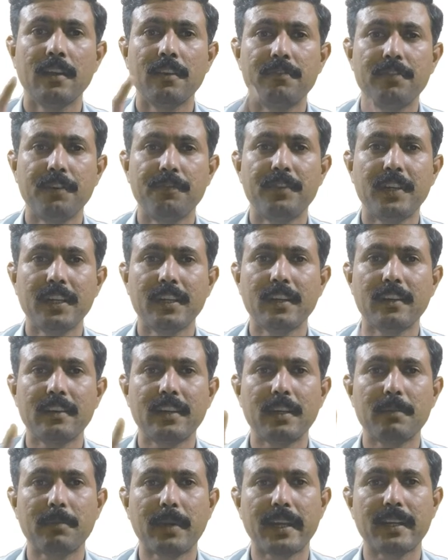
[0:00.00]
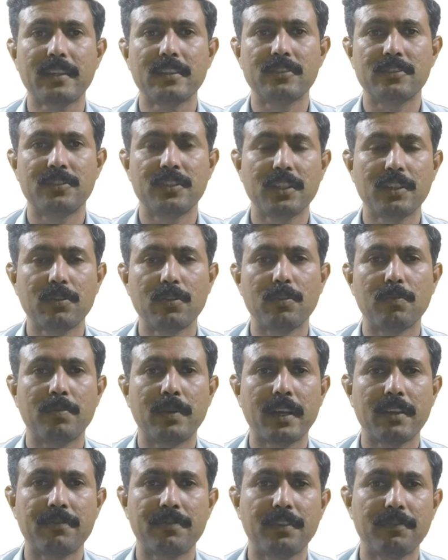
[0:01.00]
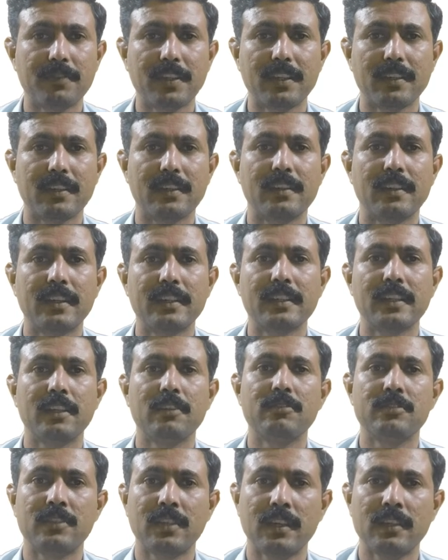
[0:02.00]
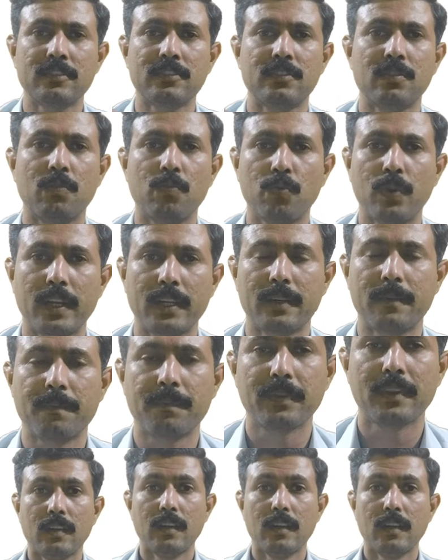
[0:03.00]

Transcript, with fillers: fifteen hundred minus zero by fifteen hundred gives us one.